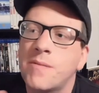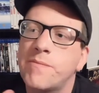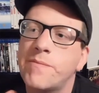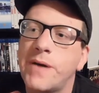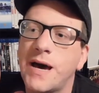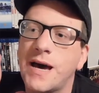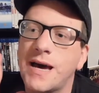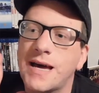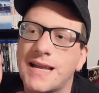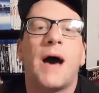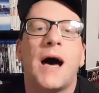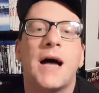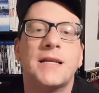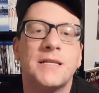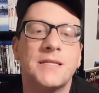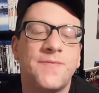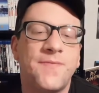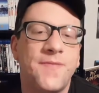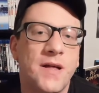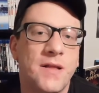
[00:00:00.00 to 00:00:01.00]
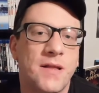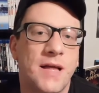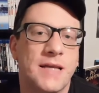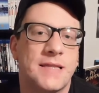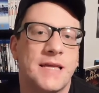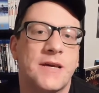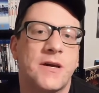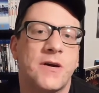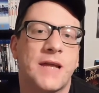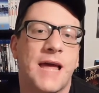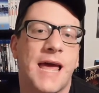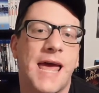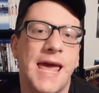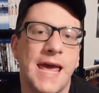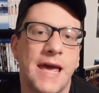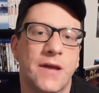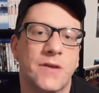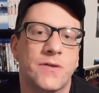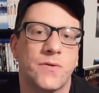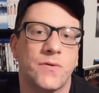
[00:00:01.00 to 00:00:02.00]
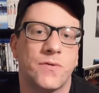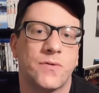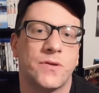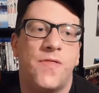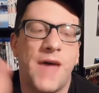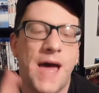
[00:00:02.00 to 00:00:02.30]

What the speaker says: But I just felt like they could have handled